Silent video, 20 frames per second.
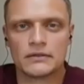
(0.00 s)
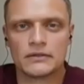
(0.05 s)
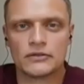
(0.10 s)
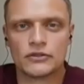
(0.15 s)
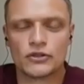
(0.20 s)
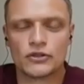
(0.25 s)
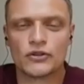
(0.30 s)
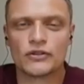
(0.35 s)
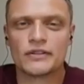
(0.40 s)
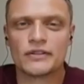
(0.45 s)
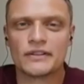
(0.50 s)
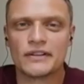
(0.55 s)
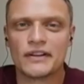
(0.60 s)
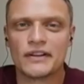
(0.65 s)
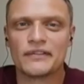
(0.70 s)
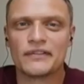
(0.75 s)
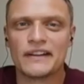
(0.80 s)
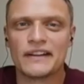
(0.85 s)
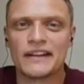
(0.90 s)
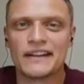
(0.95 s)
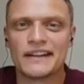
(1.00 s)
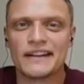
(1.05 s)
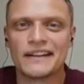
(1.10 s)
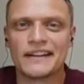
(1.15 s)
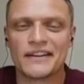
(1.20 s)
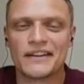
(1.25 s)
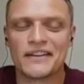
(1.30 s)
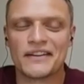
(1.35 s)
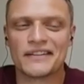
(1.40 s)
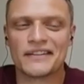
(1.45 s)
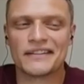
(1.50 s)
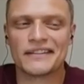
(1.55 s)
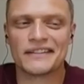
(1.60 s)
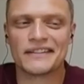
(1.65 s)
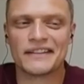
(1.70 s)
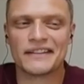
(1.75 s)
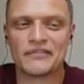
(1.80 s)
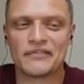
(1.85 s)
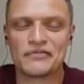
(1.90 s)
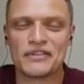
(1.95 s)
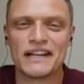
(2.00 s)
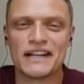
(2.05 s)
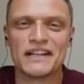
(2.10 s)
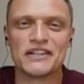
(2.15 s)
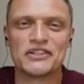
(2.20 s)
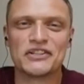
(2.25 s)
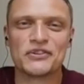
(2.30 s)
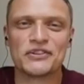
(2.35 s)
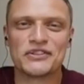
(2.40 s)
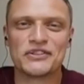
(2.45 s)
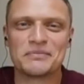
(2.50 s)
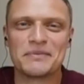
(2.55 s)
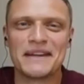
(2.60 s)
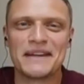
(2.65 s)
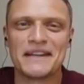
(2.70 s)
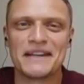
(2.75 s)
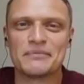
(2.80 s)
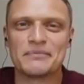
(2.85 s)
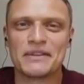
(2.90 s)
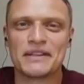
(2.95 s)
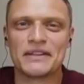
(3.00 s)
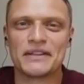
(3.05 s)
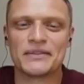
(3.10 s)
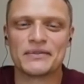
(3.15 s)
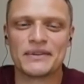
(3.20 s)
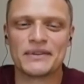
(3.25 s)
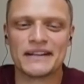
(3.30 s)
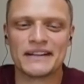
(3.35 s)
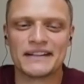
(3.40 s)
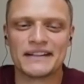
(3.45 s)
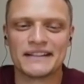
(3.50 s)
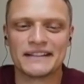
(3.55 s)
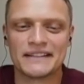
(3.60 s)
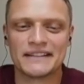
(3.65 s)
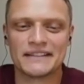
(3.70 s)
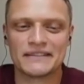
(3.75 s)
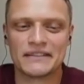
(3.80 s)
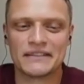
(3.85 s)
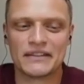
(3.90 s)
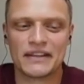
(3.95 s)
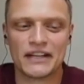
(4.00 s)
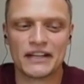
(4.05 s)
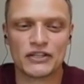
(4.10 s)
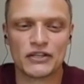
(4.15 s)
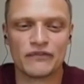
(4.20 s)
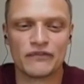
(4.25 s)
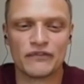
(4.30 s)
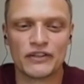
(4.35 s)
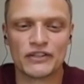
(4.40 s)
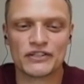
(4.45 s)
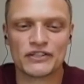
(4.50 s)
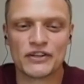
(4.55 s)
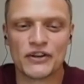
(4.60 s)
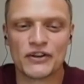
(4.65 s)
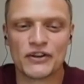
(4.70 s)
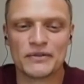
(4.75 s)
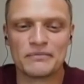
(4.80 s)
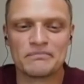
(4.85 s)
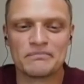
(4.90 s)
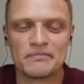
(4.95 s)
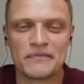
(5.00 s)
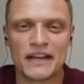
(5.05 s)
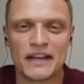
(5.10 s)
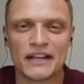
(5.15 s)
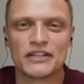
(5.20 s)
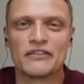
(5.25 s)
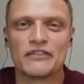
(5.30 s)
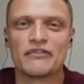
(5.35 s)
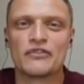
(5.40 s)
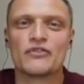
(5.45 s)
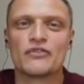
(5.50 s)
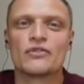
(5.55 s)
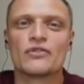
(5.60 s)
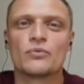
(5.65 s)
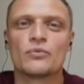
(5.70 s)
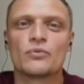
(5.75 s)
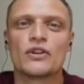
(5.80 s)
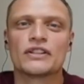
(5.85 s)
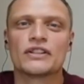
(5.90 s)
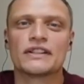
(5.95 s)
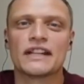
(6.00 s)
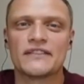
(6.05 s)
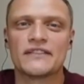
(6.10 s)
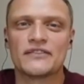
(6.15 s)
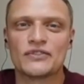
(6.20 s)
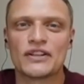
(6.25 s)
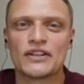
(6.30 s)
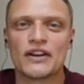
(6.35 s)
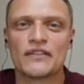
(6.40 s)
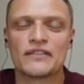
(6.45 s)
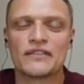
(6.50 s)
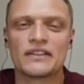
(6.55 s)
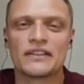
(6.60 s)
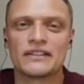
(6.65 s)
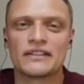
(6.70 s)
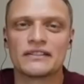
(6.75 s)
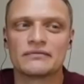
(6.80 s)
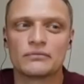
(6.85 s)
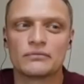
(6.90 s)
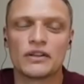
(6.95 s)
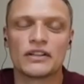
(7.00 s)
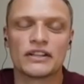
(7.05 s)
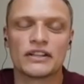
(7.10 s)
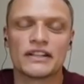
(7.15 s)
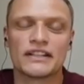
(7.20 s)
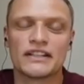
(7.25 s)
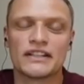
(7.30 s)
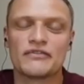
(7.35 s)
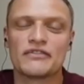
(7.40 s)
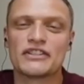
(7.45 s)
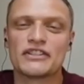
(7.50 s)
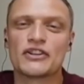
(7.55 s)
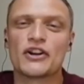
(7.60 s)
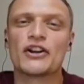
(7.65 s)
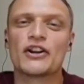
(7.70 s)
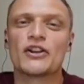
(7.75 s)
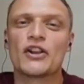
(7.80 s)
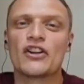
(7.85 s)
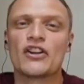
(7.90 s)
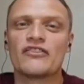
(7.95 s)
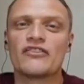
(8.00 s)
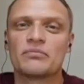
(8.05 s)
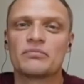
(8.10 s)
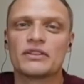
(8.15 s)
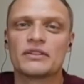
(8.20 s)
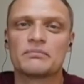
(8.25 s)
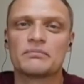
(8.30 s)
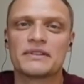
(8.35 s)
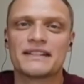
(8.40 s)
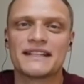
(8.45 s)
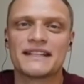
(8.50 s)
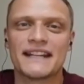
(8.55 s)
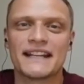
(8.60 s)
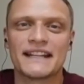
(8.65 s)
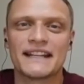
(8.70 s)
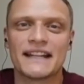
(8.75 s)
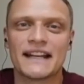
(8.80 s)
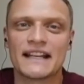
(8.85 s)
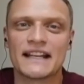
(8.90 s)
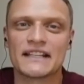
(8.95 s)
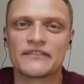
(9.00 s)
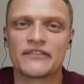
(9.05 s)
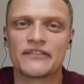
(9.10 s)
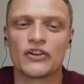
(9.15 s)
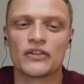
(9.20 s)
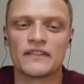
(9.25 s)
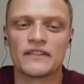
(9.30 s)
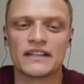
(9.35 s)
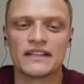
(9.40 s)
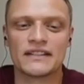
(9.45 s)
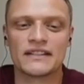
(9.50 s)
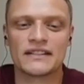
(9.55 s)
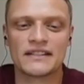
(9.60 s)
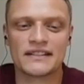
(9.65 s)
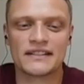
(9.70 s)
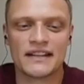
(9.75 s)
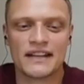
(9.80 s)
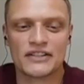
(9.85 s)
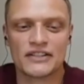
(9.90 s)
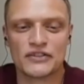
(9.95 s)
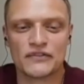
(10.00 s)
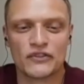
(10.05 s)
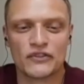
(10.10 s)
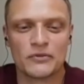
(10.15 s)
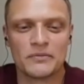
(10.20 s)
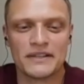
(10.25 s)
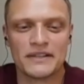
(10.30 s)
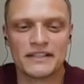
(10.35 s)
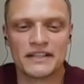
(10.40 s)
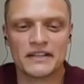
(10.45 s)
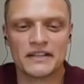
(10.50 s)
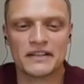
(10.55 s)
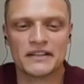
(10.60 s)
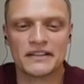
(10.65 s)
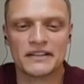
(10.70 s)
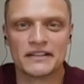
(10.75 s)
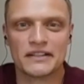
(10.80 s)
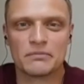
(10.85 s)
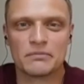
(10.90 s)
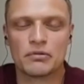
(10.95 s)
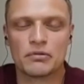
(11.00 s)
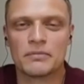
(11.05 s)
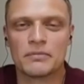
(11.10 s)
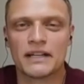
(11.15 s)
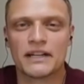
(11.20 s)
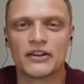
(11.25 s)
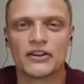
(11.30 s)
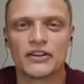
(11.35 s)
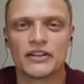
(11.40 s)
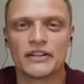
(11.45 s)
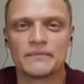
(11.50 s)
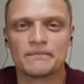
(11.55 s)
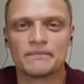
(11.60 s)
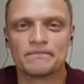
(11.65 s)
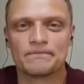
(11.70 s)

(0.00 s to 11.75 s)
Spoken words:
John, I've really enjoyed speaking with you. Thank you for your time. Thank you for all the work that you've done over, your entire life, but particularly the last 5 years as you've come into the public eye.